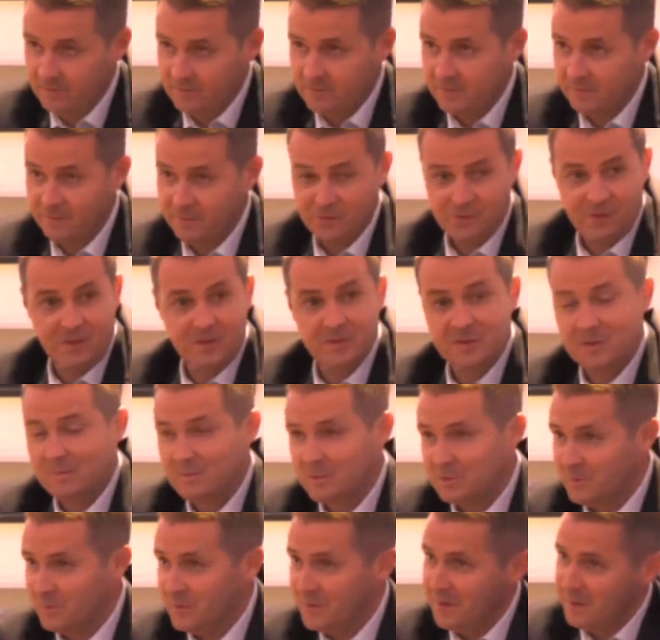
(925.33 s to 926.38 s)
something changed in
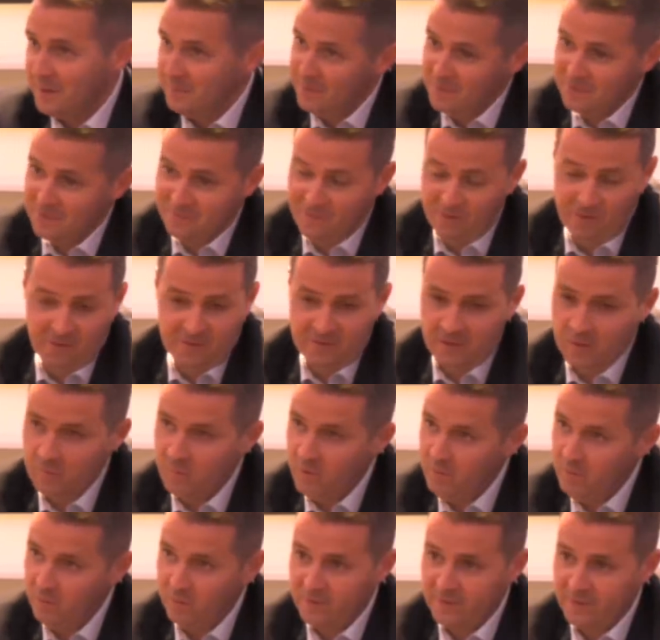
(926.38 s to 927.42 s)
between them. But as far as I know,
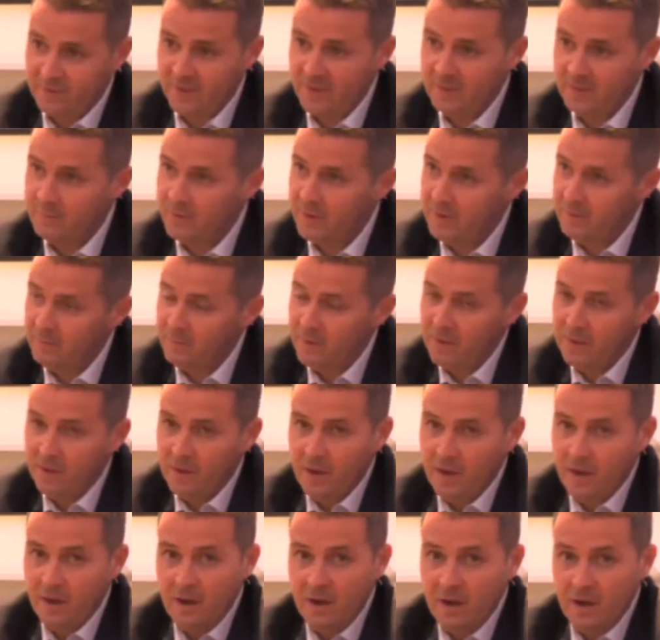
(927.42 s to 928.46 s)
we want to keep him.
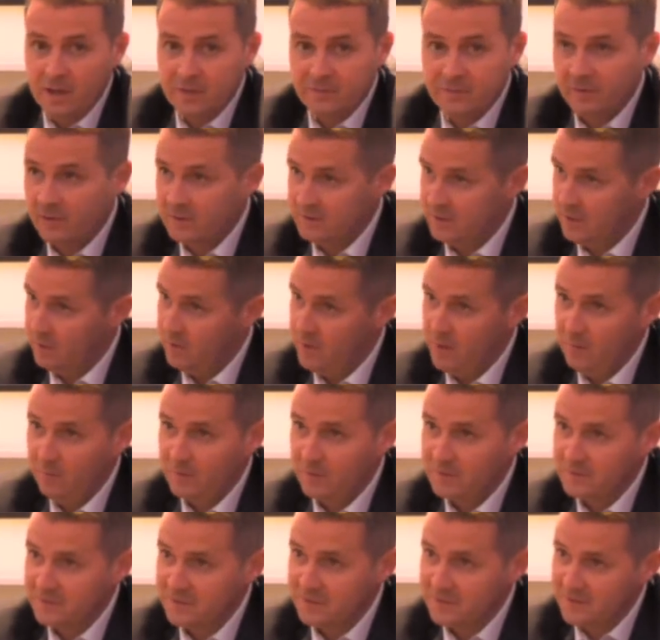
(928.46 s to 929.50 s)
As far as I know, he
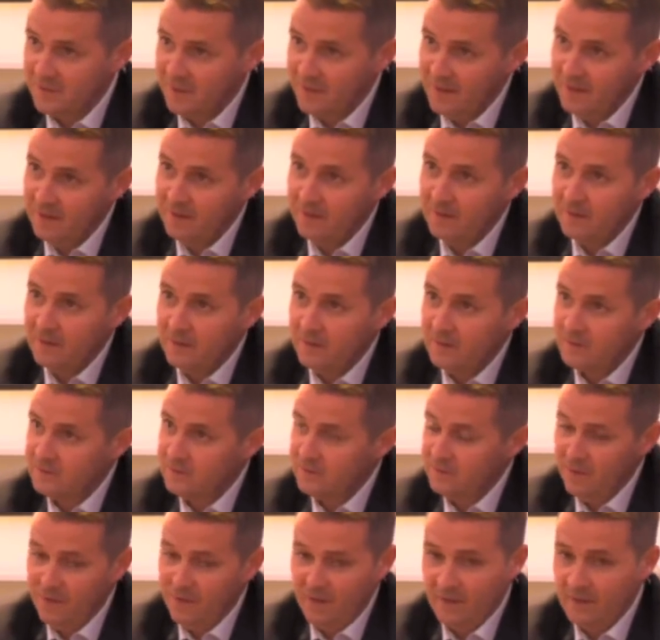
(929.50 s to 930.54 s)
wants to stay.
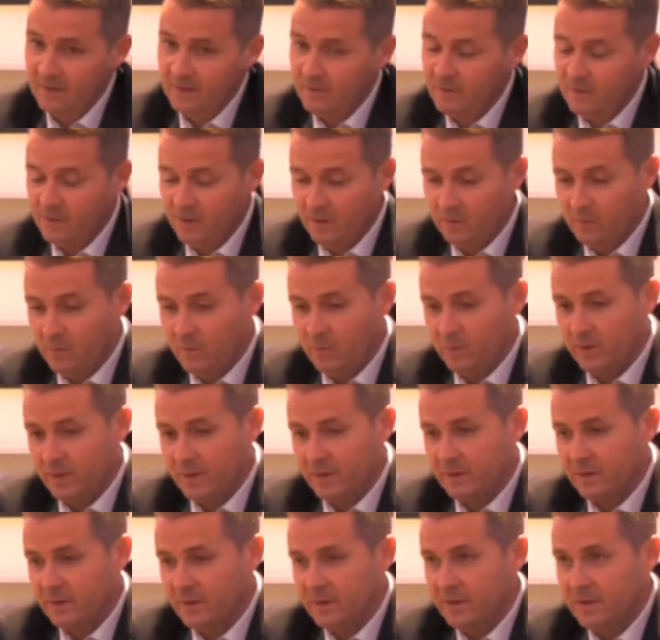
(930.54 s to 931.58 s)
So yeah, we want
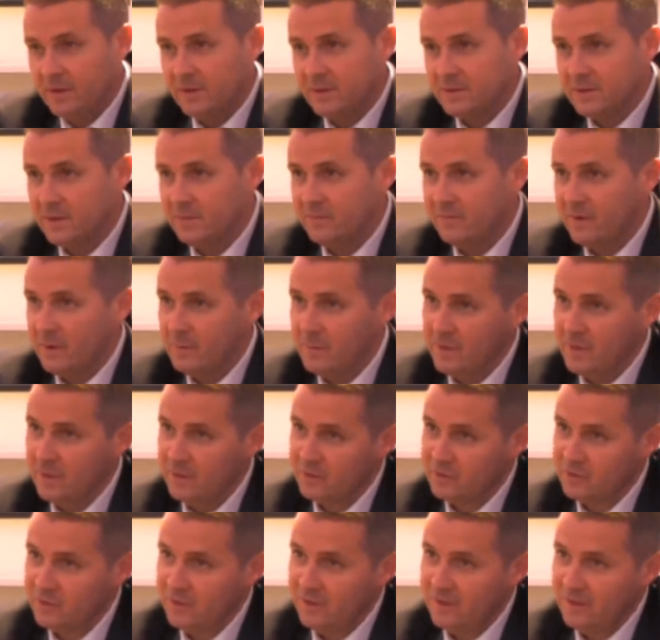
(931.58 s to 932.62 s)
to see Femi in a
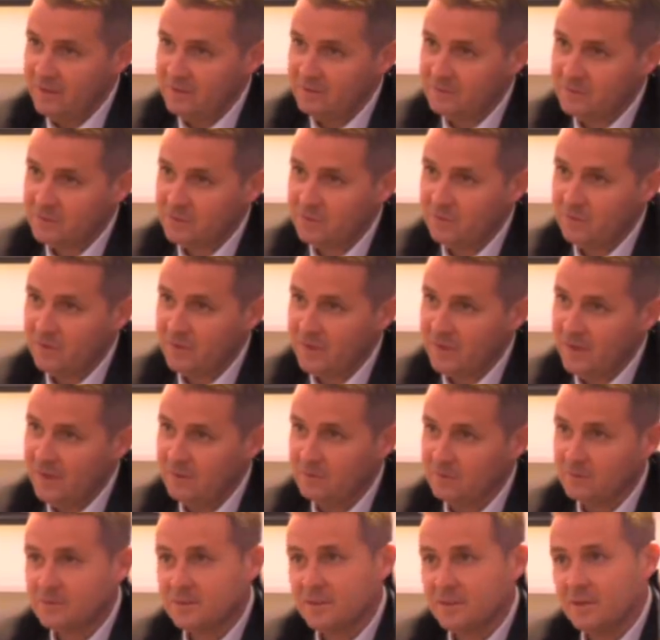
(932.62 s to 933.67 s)
shirt and scoring
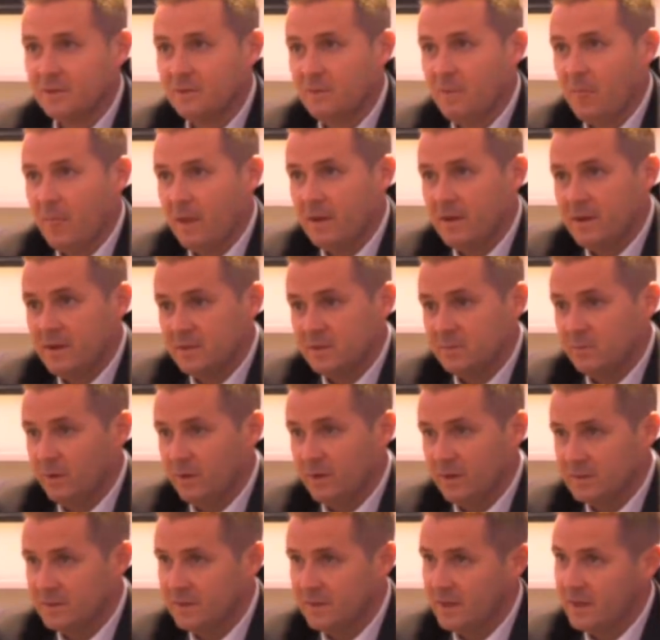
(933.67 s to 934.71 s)
goals. So it's my
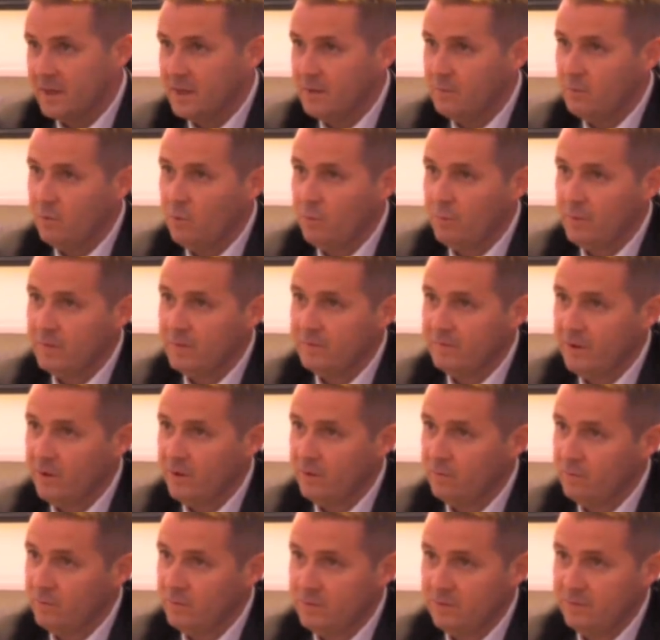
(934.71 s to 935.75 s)
understanding he will be
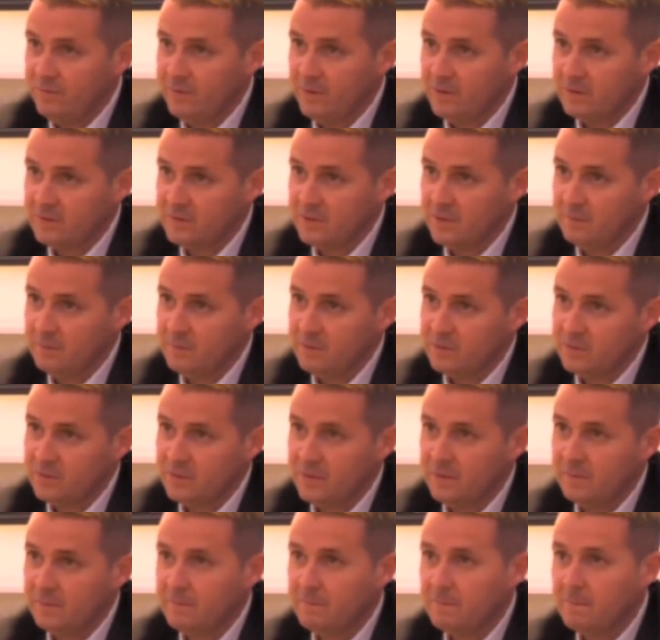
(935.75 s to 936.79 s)
involved with the first team this
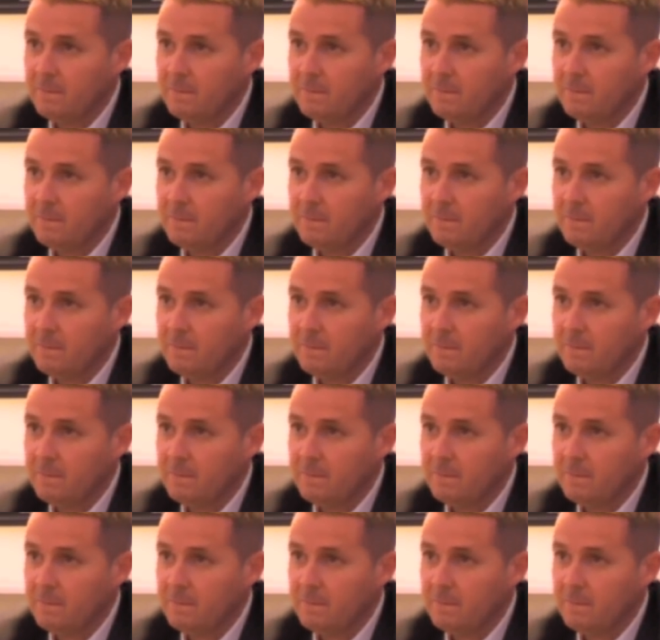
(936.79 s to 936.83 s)
year.